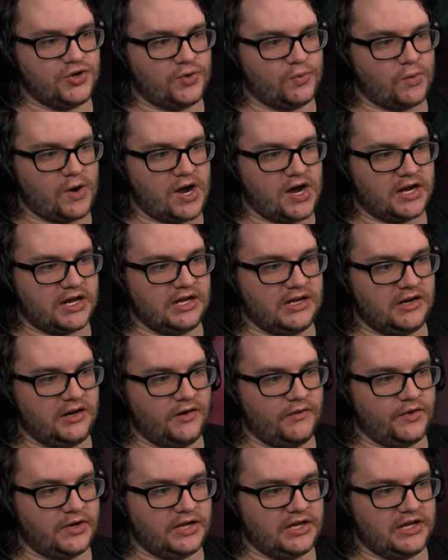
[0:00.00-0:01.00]
a rocket
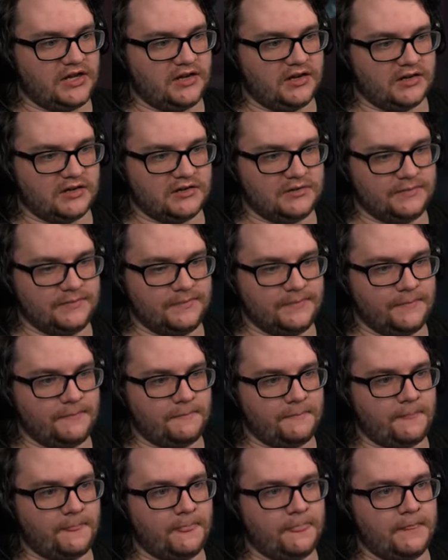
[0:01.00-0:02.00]
over to here,
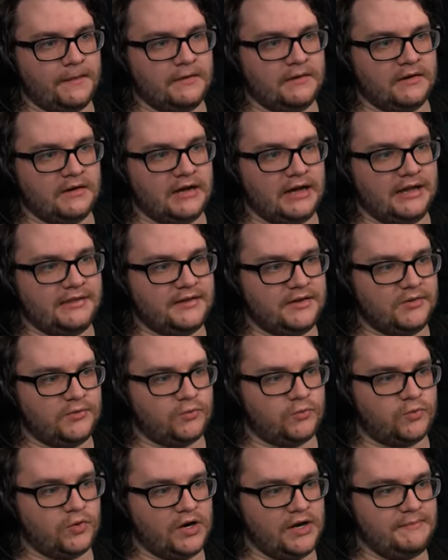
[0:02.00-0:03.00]
and then
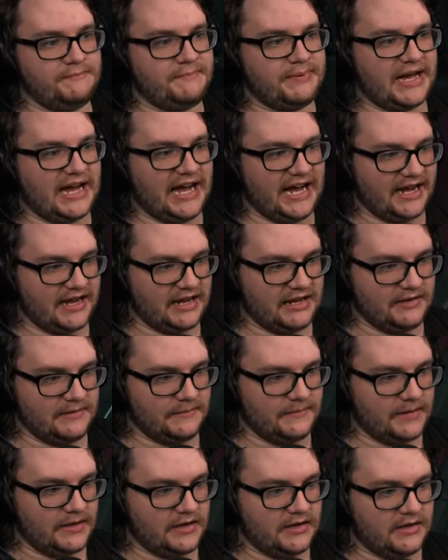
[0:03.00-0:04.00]
run back.
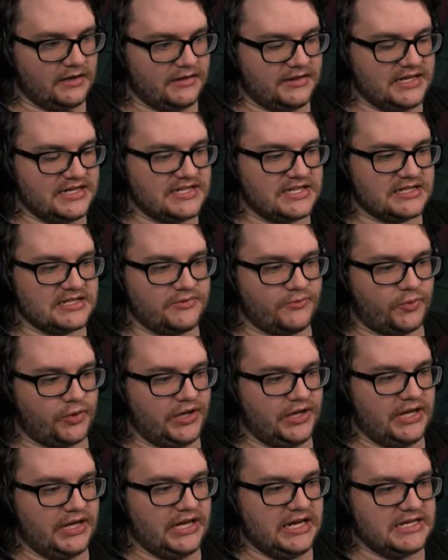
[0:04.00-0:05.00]
This is a
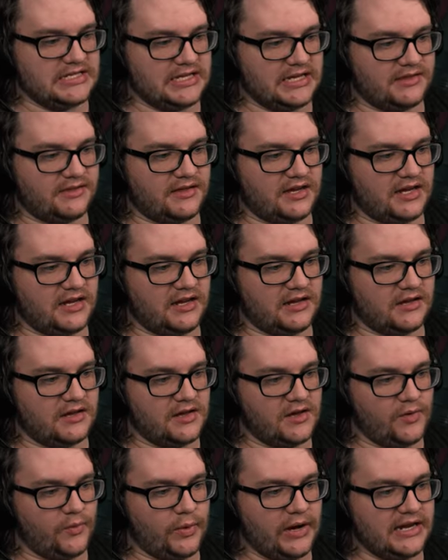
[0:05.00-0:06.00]
really easy thing.
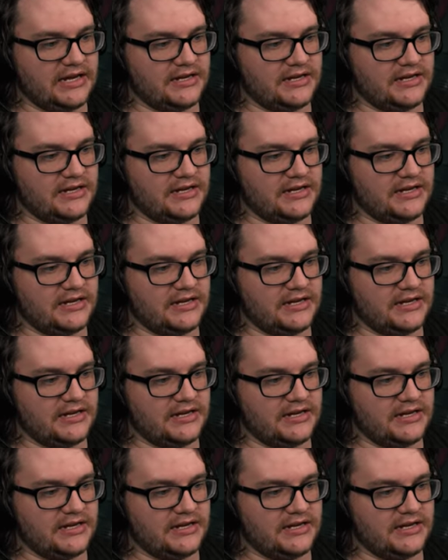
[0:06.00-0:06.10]
Wait